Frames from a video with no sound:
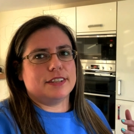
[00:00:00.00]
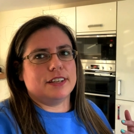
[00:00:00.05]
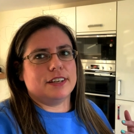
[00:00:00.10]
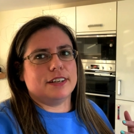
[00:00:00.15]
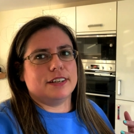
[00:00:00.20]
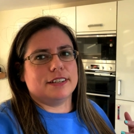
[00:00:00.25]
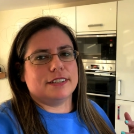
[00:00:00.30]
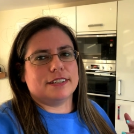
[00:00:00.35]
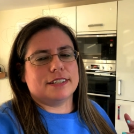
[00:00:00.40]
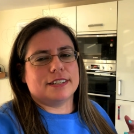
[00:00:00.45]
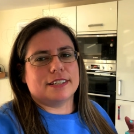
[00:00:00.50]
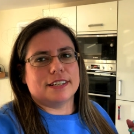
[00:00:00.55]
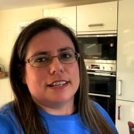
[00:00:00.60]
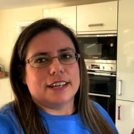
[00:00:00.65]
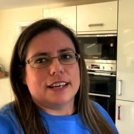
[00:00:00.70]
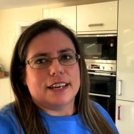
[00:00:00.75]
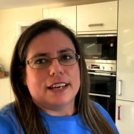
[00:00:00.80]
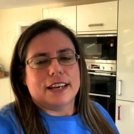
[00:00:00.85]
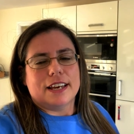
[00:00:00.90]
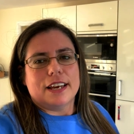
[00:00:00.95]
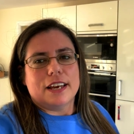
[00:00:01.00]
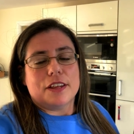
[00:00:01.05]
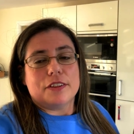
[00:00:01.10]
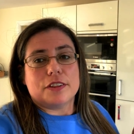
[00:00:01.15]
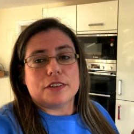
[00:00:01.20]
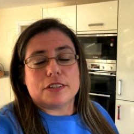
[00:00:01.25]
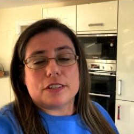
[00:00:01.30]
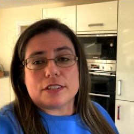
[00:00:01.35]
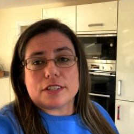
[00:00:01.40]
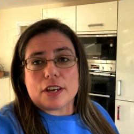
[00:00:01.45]
that
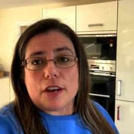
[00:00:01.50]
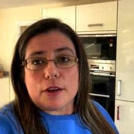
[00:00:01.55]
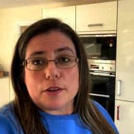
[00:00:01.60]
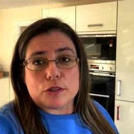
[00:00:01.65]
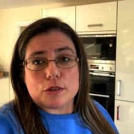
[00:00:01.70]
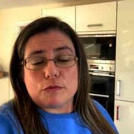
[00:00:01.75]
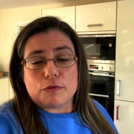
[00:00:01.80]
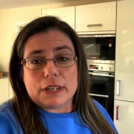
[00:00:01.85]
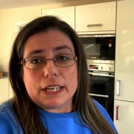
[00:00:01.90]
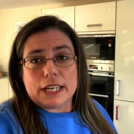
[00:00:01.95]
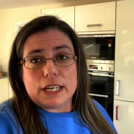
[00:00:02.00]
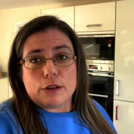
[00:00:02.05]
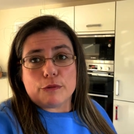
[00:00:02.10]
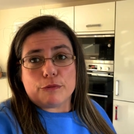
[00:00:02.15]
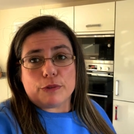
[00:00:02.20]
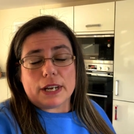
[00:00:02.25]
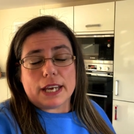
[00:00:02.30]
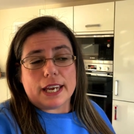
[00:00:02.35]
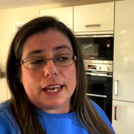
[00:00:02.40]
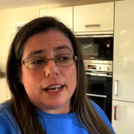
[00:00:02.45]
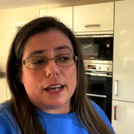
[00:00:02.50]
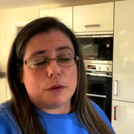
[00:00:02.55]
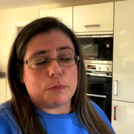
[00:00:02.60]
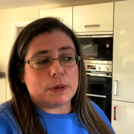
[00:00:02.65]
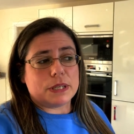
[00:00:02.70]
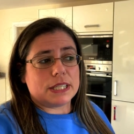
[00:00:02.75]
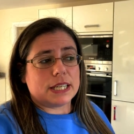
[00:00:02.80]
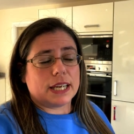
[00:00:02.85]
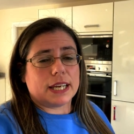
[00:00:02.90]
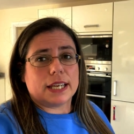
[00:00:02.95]
the desserts are really lovely. I
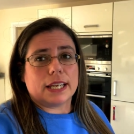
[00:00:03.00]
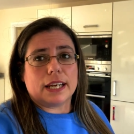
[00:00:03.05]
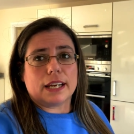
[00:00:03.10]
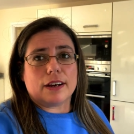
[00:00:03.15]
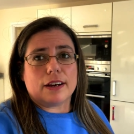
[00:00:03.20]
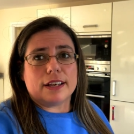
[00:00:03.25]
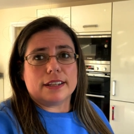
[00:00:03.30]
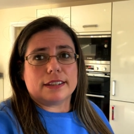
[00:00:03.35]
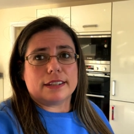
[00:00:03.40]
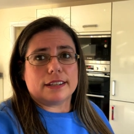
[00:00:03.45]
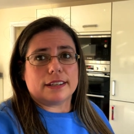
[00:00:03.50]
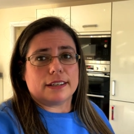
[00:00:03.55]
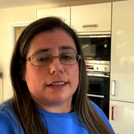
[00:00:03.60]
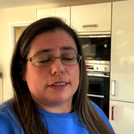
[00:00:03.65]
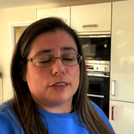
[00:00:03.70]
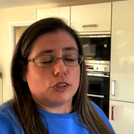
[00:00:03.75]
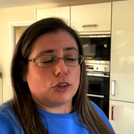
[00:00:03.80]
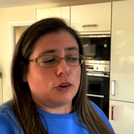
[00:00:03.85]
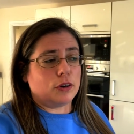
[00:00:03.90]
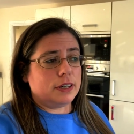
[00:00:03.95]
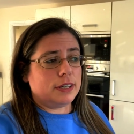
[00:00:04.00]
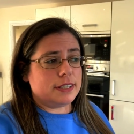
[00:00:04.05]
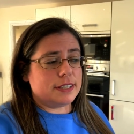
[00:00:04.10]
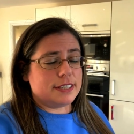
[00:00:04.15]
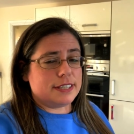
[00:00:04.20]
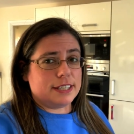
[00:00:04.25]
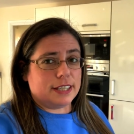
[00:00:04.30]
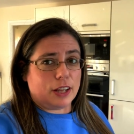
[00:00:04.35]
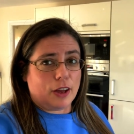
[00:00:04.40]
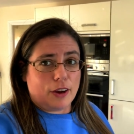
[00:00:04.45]
particularly like the chocolate
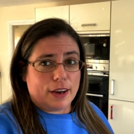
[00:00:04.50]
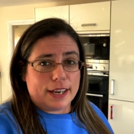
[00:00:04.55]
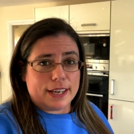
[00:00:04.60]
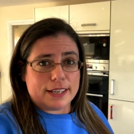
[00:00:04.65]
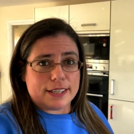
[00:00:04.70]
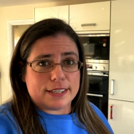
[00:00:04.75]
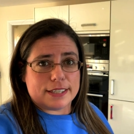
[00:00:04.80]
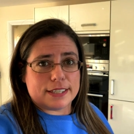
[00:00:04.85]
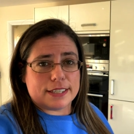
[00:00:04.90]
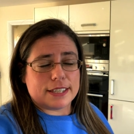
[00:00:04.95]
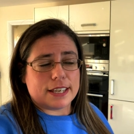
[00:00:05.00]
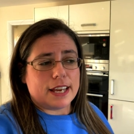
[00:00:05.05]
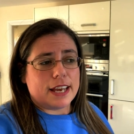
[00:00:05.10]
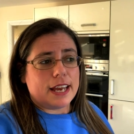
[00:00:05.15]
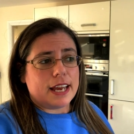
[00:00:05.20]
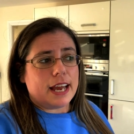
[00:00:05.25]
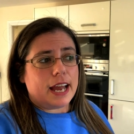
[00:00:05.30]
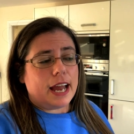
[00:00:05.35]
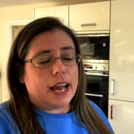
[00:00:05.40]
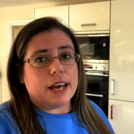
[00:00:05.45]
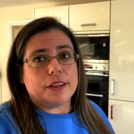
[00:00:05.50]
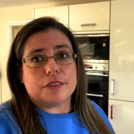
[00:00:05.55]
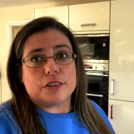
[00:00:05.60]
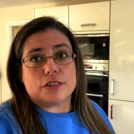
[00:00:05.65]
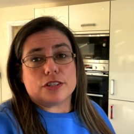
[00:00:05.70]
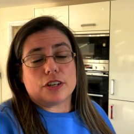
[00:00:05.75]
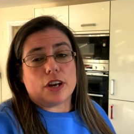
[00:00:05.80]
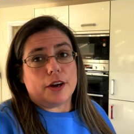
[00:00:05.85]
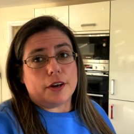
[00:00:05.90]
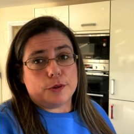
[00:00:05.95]
slice, and the
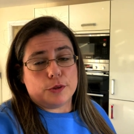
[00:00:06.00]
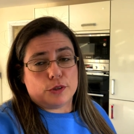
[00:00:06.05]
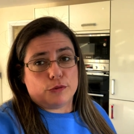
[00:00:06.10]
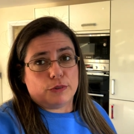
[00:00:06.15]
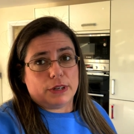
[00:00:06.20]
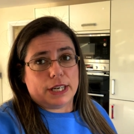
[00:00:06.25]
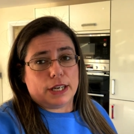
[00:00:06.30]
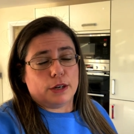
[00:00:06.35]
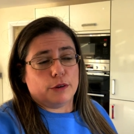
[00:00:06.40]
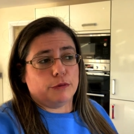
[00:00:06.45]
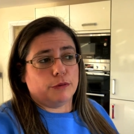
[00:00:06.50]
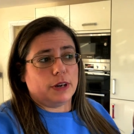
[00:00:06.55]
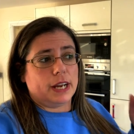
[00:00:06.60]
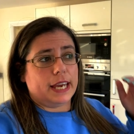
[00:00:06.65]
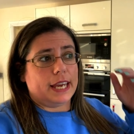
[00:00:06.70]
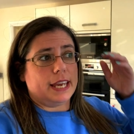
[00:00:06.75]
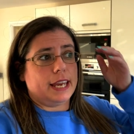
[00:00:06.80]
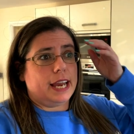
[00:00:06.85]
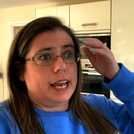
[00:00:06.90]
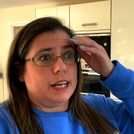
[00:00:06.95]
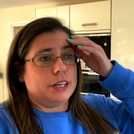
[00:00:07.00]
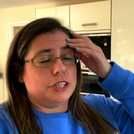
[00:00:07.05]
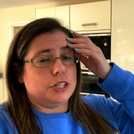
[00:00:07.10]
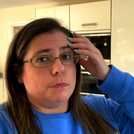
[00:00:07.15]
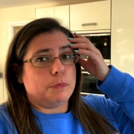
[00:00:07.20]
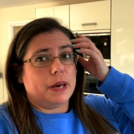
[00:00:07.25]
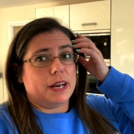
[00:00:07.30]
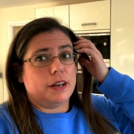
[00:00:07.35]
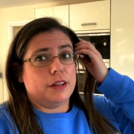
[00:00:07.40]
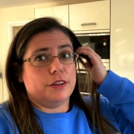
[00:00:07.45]
scones are really lovely,
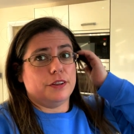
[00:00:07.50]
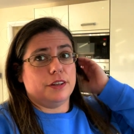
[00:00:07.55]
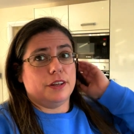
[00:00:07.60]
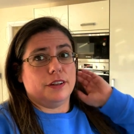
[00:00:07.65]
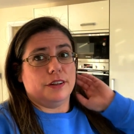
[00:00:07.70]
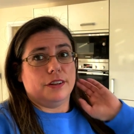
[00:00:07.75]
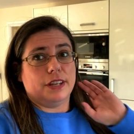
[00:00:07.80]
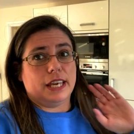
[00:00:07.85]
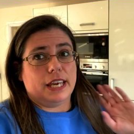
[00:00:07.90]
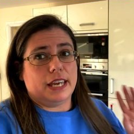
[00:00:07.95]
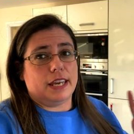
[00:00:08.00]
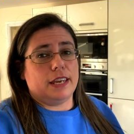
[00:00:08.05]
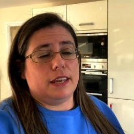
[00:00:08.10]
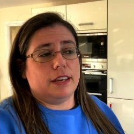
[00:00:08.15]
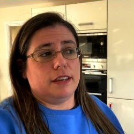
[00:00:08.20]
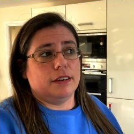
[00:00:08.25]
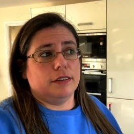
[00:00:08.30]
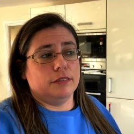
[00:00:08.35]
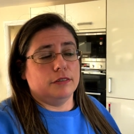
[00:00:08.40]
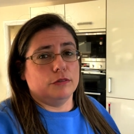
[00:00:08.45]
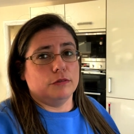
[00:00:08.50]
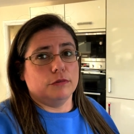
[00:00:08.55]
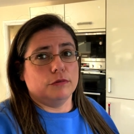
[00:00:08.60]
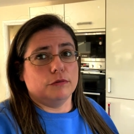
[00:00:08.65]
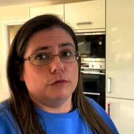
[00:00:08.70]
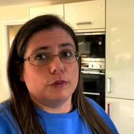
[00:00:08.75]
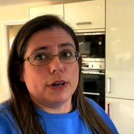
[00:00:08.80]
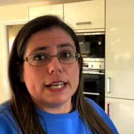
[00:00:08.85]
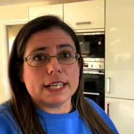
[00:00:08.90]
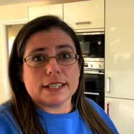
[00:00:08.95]
actually, better than the
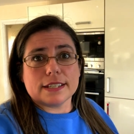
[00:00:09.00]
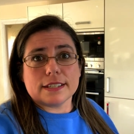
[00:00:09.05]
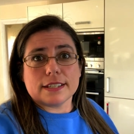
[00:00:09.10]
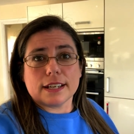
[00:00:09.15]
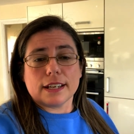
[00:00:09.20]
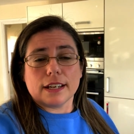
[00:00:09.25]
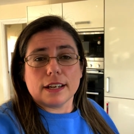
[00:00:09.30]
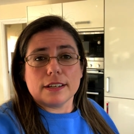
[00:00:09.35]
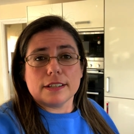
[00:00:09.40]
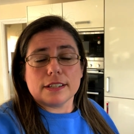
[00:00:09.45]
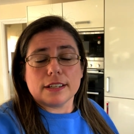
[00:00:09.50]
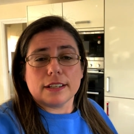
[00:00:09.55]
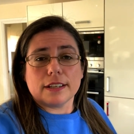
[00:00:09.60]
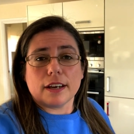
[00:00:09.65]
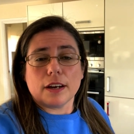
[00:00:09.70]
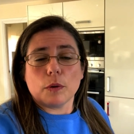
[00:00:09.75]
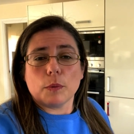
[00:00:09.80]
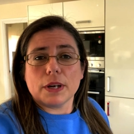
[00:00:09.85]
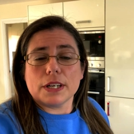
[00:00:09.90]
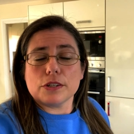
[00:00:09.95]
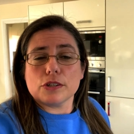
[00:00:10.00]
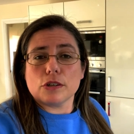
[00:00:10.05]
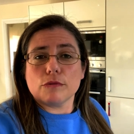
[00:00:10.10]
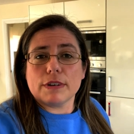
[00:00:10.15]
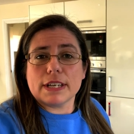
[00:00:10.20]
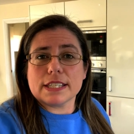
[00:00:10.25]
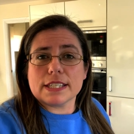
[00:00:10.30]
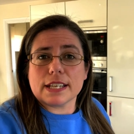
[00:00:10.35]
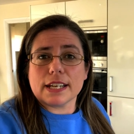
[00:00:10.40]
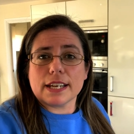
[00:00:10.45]
Ritz at London that I went to
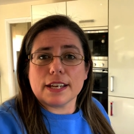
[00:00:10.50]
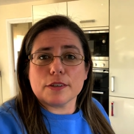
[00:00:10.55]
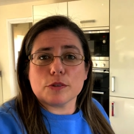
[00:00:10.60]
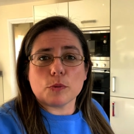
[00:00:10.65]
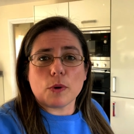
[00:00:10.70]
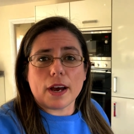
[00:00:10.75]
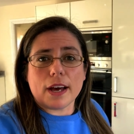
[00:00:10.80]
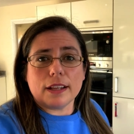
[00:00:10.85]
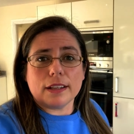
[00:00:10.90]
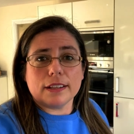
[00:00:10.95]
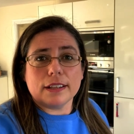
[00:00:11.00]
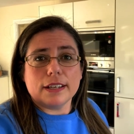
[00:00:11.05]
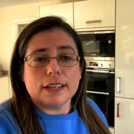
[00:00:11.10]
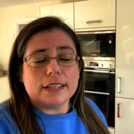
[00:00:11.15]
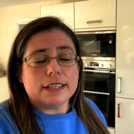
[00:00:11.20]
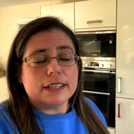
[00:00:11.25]
recently as well.